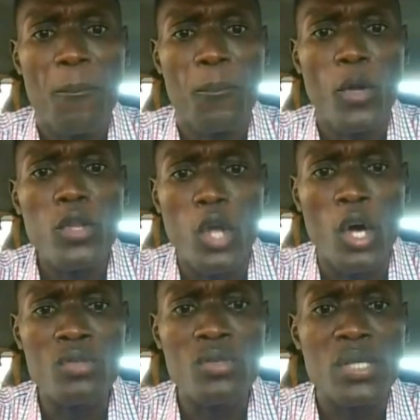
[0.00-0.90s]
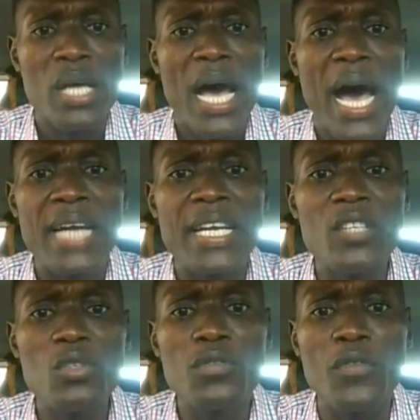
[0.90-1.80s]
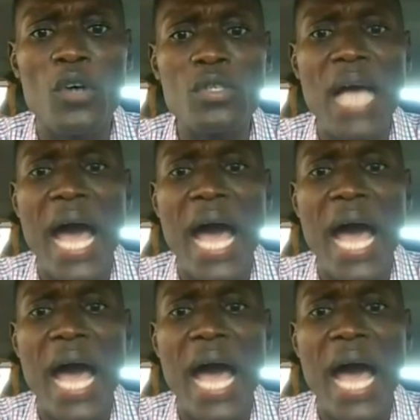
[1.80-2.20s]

protons and the neutrons